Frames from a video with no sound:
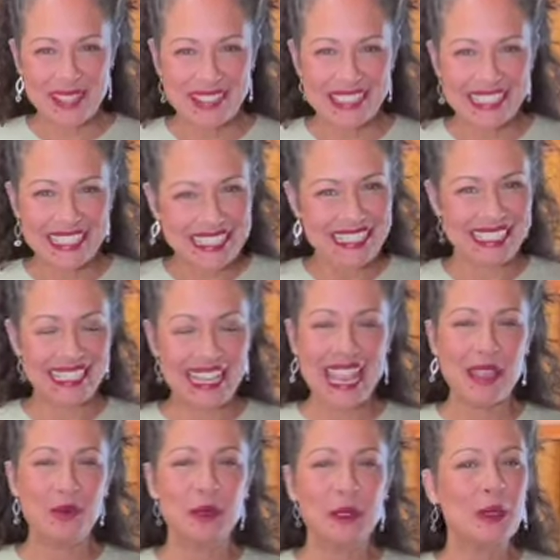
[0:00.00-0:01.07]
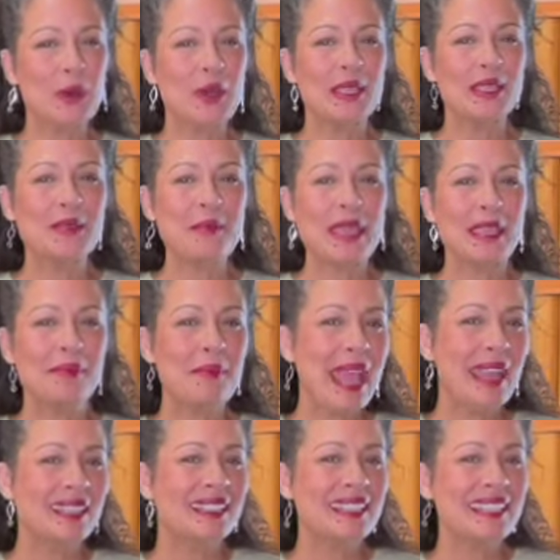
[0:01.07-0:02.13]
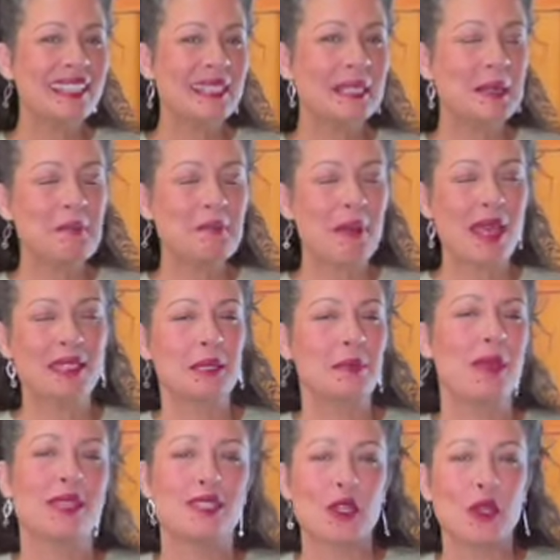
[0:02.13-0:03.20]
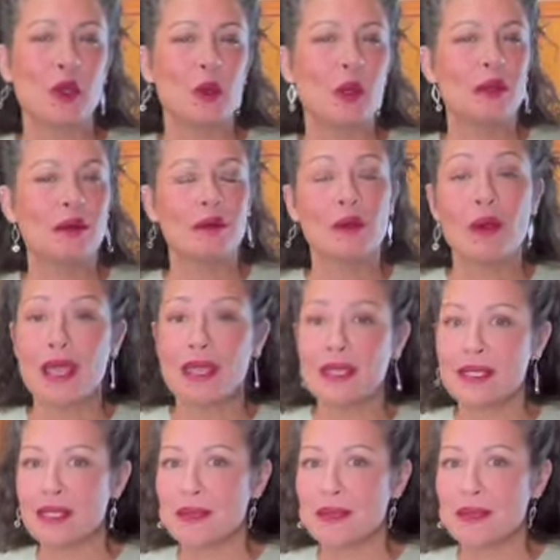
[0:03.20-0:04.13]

kids. Today we're going to make Max's pasta pesto. Why is it